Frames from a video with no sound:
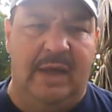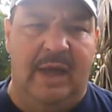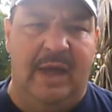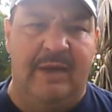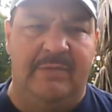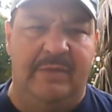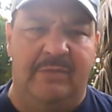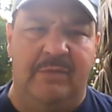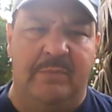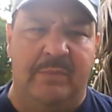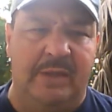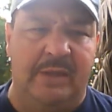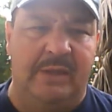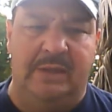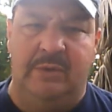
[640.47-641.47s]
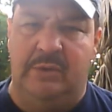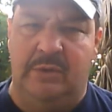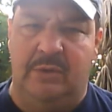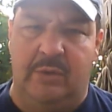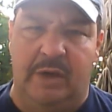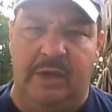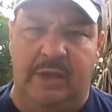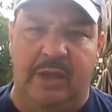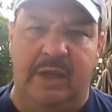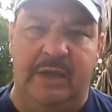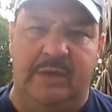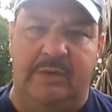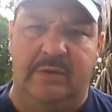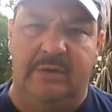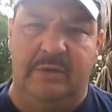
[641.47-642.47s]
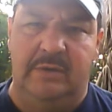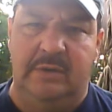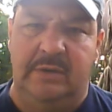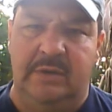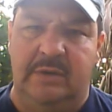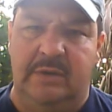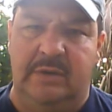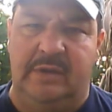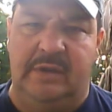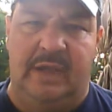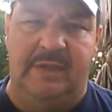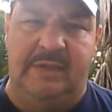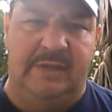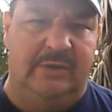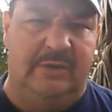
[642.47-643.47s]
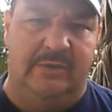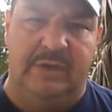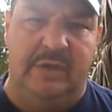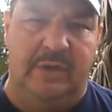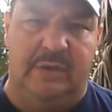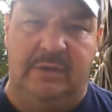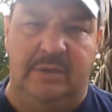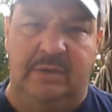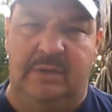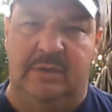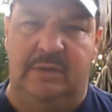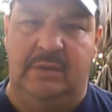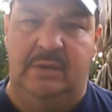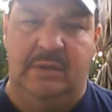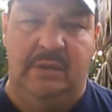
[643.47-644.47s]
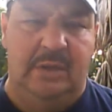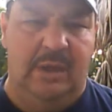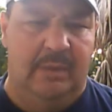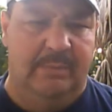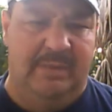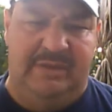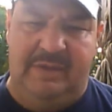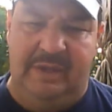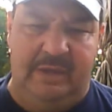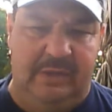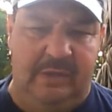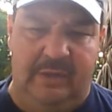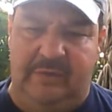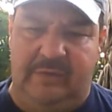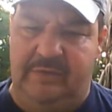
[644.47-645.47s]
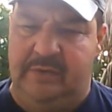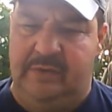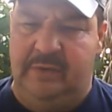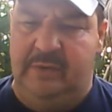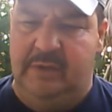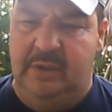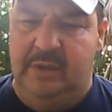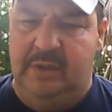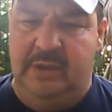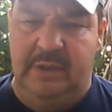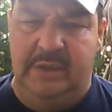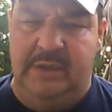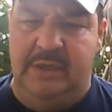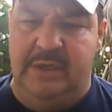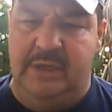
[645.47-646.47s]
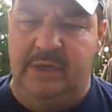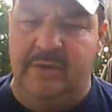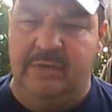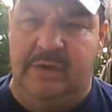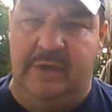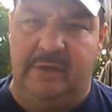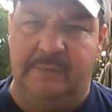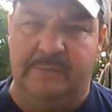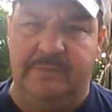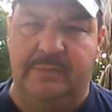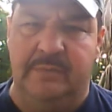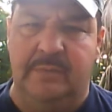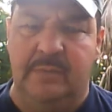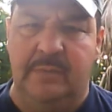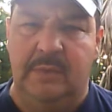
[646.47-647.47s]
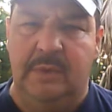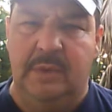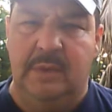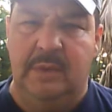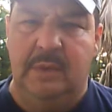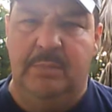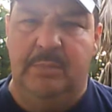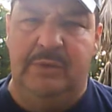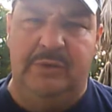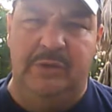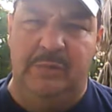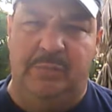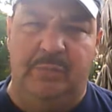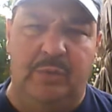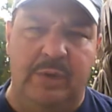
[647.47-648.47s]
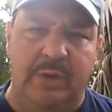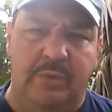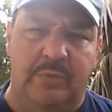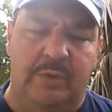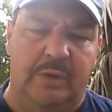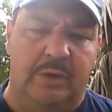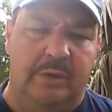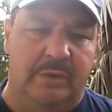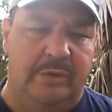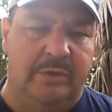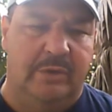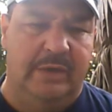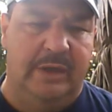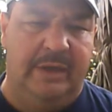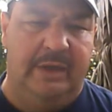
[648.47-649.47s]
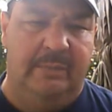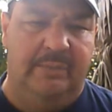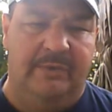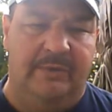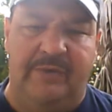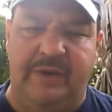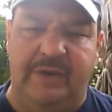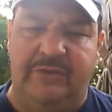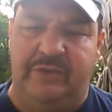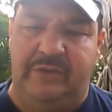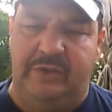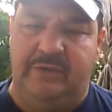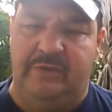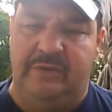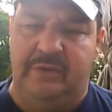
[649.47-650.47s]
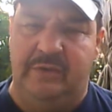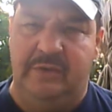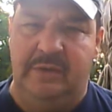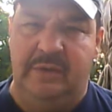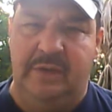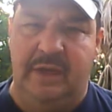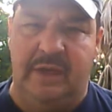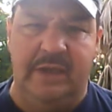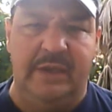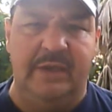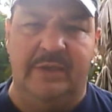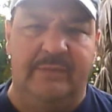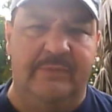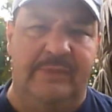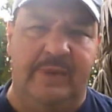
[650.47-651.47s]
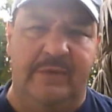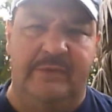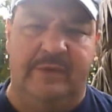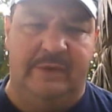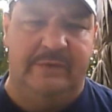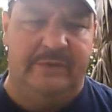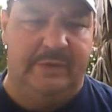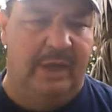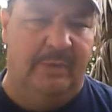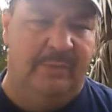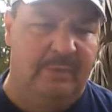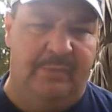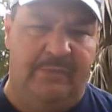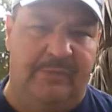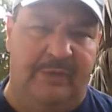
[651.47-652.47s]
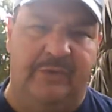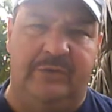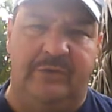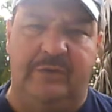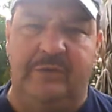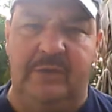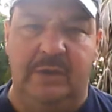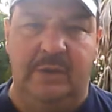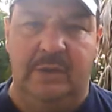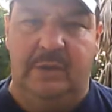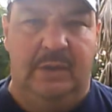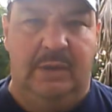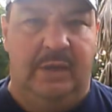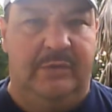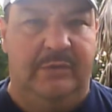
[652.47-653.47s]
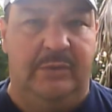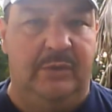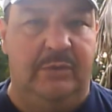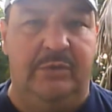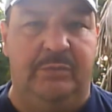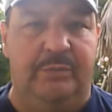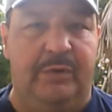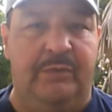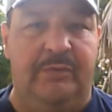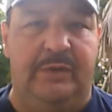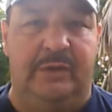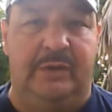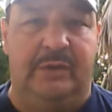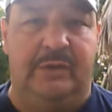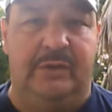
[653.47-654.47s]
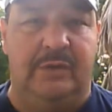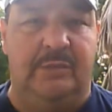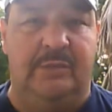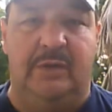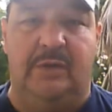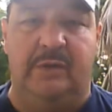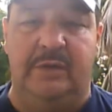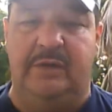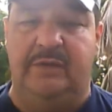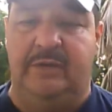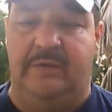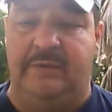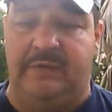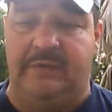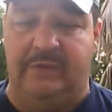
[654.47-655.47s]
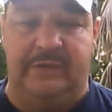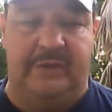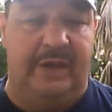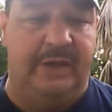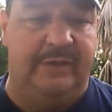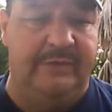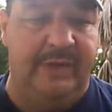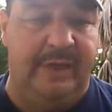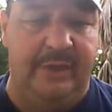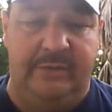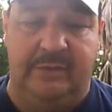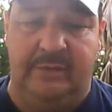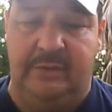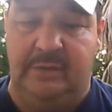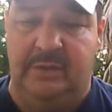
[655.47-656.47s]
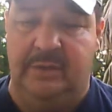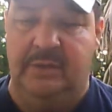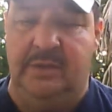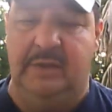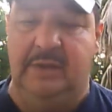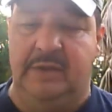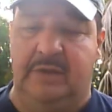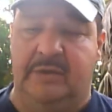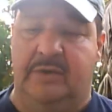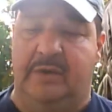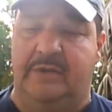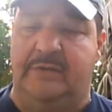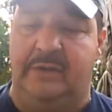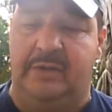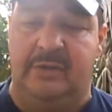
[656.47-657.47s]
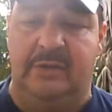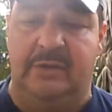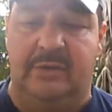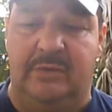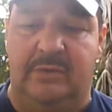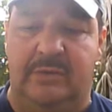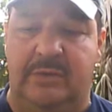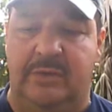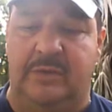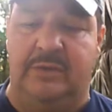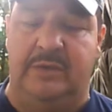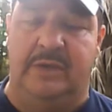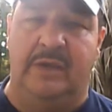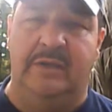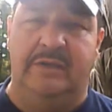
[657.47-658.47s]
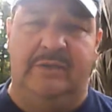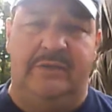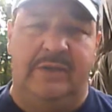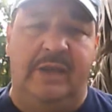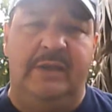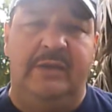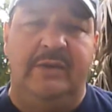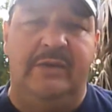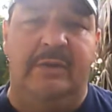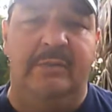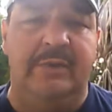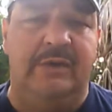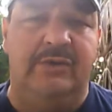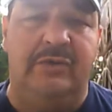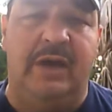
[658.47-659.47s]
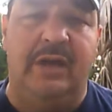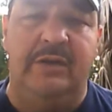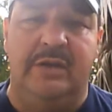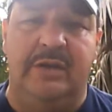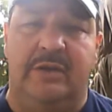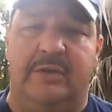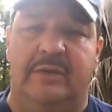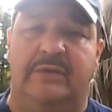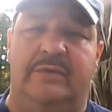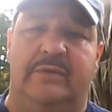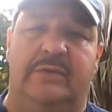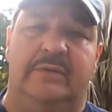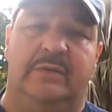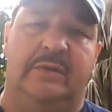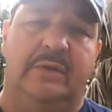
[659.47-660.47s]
I've never met anyone quite like you to that degree, a meticulous, caring, but to the point where you're like a perfectionist. And he confessed it, he said, I'm a perfectionist. I said, well, no one's perfect, you're holding yourself to such a high standard. I said, do you understand this humbling trial you're going through?